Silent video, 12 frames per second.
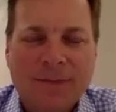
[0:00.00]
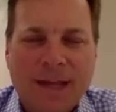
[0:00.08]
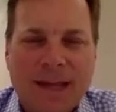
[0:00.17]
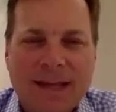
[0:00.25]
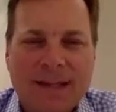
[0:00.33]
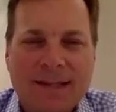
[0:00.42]

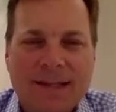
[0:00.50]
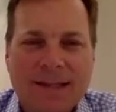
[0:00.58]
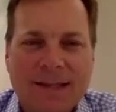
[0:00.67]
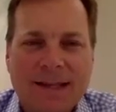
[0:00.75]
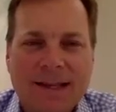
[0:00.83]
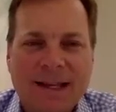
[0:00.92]
it's
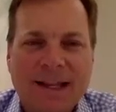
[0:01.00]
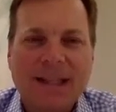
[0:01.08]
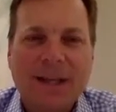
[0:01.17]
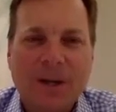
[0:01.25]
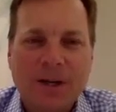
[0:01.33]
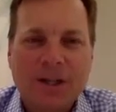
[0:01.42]

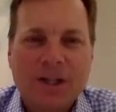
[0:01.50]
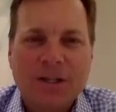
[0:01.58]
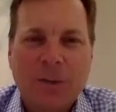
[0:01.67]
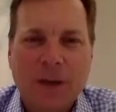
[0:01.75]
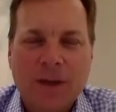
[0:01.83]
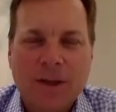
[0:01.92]
clear in just
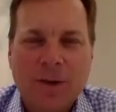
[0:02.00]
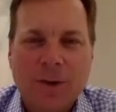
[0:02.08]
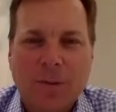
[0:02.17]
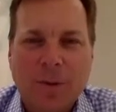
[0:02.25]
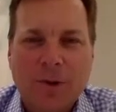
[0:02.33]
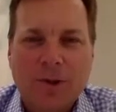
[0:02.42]
the way that you
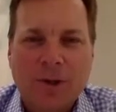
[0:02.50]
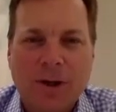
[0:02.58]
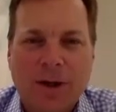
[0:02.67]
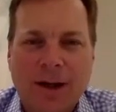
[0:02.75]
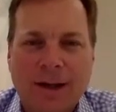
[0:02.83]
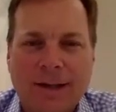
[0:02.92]
approach your
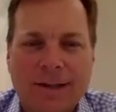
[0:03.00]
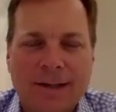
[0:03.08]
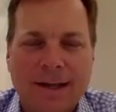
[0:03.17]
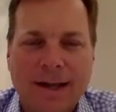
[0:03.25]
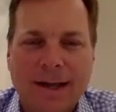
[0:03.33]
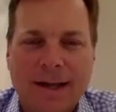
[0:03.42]
clients that